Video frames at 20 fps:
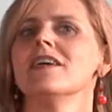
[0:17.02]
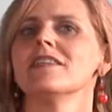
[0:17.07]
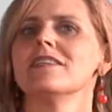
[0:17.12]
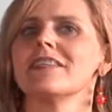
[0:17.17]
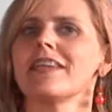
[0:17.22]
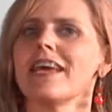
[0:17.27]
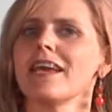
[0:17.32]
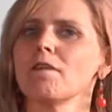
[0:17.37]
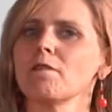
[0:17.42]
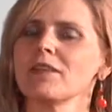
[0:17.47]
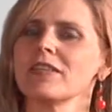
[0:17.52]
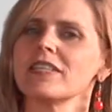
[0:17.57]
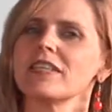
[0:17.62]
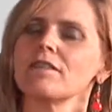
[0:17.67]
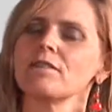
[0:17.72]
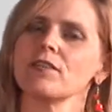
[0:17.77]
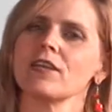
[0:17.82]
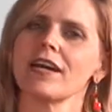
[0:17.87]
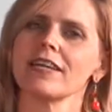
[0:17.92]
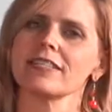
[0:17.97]
Today I wanted to
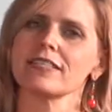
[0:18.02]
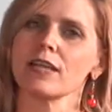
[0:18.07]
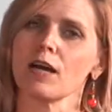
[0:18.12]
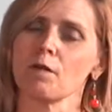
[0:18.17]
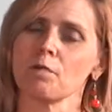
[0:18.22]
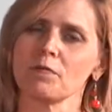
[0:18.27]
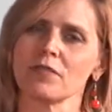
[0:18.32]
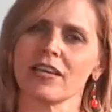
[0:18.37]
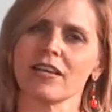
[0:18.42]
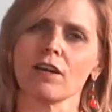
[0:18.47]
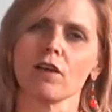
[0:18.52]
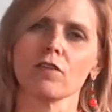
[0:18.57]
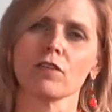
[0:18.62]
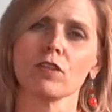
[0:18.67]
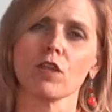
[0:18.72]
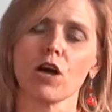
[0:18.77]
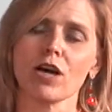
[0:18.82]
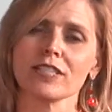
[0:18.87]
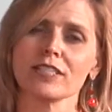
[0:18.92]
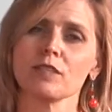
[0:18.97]
give you guys an update on the
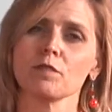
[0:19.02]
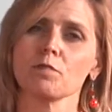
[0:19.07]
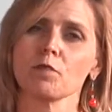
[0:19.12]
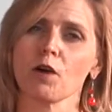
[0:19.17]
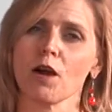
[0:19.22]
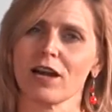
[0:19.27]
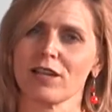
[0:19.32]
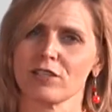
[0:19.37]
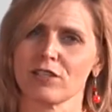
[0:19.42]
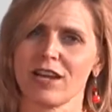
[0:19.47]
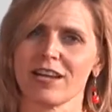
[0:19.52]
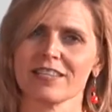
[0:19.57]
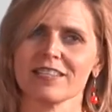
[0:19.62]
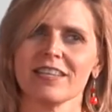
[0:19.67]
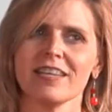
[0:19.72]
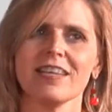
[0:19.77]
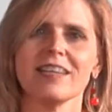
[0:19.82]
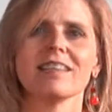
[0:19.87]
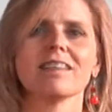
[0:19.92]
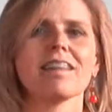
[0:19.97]
Lawson project.
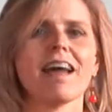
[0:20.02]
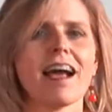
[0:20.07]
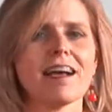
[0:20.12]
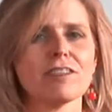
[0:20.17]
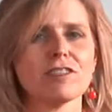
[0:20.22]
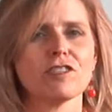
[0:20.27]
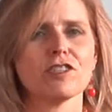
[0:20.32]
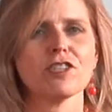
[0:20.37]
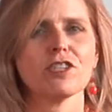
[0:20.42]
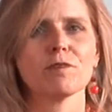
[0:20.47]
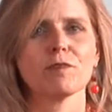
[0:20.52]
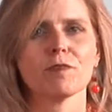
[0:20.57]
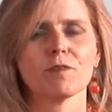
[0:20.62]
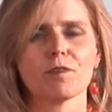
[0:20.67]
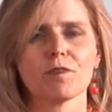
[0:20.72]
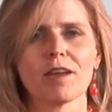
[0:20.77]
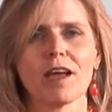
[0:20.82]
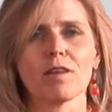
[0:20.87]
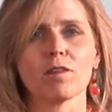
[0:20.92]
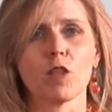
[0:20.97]
Last year we
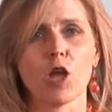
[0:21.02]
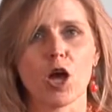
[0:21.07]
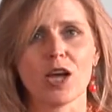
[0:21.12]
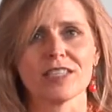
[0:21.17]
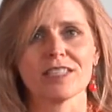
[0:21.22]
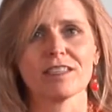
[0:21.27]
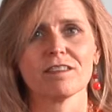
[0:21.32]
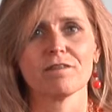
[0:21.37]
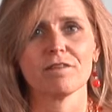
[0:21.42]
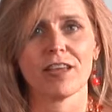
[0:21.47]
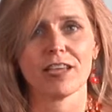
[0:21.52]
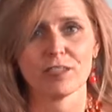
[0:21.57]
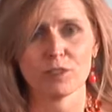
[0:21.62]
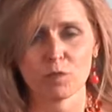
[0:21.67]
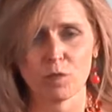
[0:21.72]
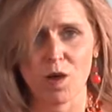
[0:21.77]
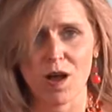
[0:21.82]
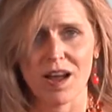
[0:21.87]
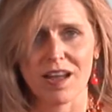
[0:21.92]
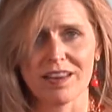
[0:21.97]
rolled out Lawson Phase
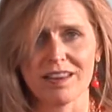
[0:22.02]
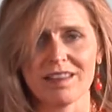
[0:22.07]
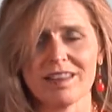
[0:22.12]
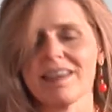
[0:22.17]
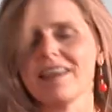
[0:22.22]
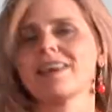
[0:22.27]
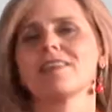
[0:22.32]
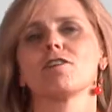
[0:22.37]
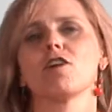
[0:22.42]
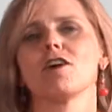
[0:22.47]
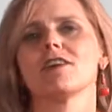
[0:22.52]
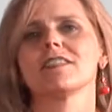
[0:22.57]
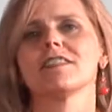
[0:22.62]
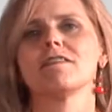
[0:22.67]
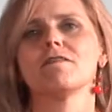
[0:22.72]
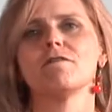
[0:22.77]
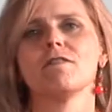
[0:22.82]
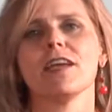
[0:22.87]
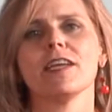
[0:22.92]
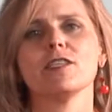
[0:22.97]
1, and
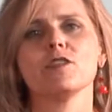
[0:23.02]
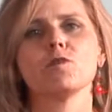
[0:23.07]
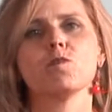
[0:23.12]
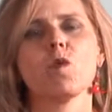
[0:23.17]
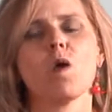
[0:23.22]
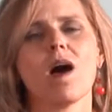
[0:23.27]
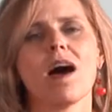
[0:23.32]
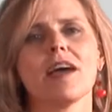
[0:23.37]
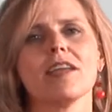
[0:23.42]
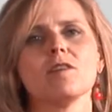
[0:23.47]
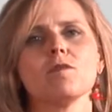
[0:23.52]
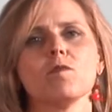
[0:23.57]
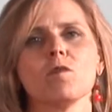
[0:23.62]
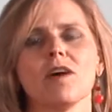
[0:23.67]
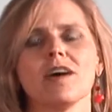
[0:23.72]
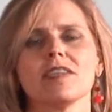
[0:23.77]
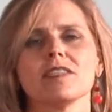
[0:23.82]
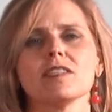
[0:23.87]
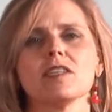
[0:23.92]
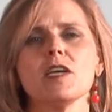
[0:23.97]
Lawson Phase 1
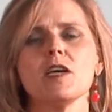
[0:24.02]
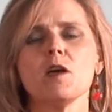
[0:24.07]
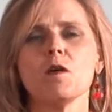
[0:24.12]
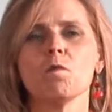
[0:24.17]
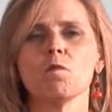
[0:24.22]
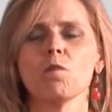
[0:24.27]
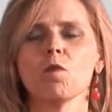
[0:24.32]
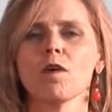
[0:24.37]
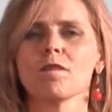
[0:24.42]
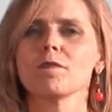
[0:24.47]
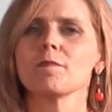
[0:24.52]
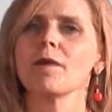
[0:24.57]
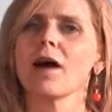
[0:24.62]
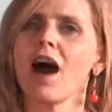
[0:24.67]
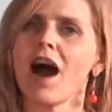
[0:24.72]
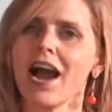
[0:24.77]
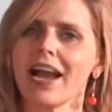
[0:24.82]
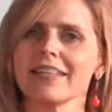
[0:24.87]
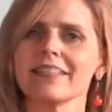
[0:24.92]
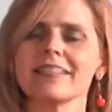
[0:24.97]
was more of a
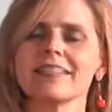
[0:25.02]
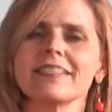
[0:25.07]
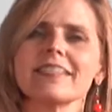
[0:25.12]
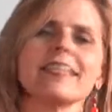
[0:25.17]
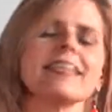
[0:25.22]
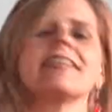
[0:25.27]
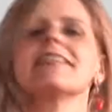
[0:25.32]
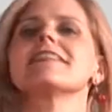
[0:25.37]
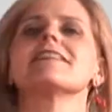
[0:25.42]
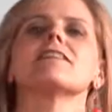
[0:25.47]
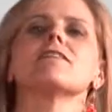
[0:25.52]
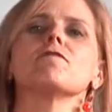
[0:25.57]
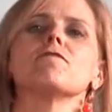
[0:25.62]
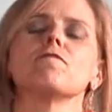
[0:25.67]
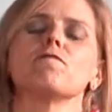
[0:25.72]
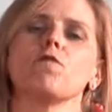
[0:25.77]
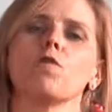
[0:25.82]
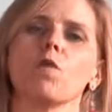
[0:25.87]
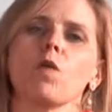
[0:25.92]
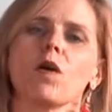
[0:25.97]
behind the scenes
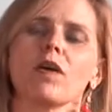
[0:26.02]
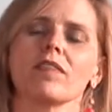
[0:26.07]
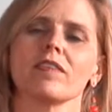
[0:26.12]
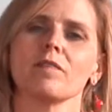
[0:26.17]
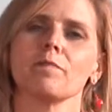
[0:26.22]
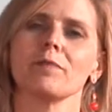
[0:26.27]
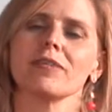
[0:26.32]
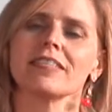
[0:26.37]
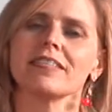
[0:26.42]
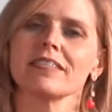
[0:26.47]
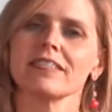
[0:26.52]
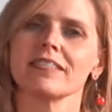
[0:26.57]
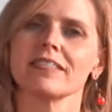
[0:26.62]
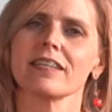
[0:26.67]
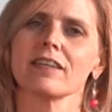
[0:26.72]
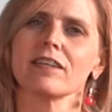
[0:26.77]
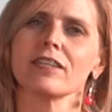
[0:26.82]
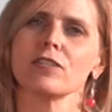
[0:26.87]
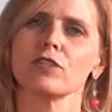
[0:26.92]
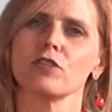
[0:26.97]
for the business
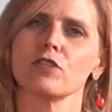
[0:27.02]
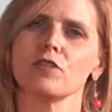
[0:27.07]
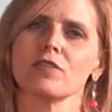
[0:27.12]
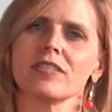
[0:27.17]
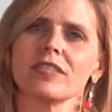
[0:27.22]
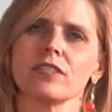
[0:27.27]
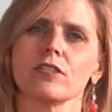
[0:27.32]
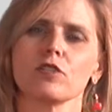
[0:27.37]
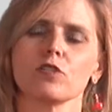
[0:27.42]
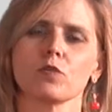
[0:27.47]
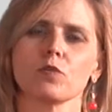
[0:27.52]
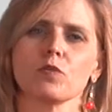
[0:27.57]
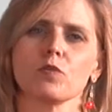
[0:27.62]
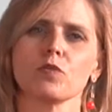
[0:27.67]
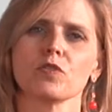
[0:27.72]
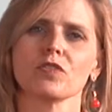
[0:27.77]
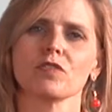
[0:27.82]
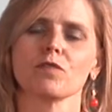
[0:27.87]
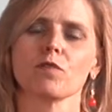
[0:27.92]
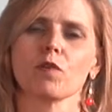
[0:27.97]
areas using the
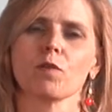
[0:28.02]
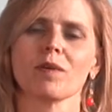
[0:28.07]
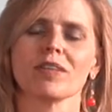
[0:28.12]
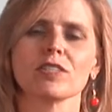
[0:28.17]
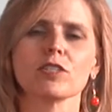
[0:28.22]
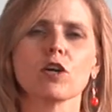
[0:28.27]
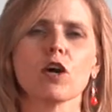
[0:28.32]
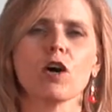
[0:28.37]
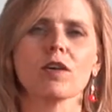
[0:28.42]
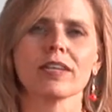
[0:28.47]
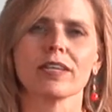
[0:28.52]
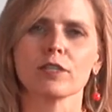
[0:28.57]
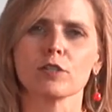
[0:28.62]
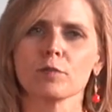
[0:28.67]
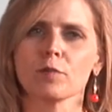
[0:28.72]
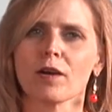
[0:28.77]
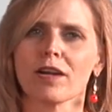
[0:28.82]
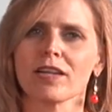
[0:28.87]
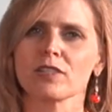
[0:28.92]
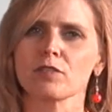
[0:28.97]
tools for what's called
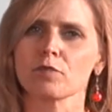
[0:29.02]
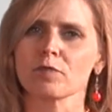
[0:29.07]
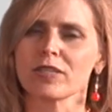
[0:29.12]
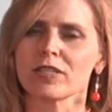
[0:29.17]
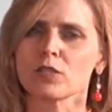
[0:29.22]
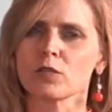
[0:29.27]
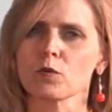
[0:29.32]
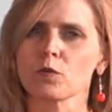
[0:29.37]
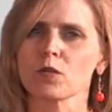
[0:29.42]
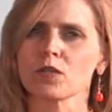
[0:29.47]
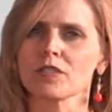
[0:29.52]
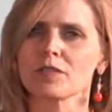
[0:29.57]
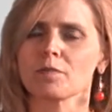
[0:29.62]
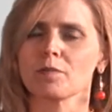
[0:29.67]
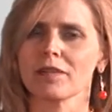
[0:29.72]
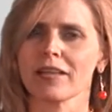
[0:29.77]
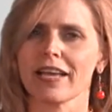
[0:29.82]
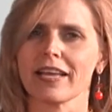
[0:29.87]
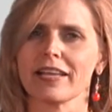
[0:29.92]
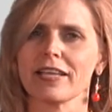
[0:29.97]
Enterprise Resource
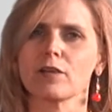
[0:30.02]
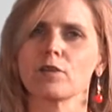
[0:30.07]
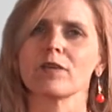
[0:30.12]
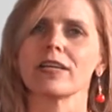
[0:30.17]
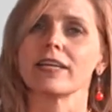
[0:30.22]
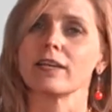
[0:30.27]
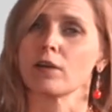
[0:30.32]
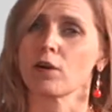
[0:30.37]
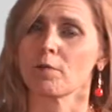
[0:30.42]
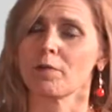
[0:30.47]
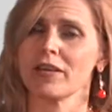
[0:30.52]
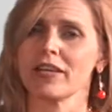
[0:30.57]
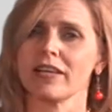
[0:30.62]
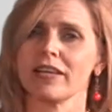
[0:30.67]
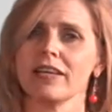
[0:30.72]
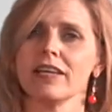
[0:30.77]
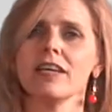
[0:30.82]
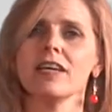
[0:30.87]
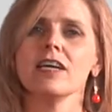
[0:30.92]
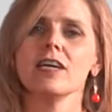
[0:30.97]
Planning, or ERP.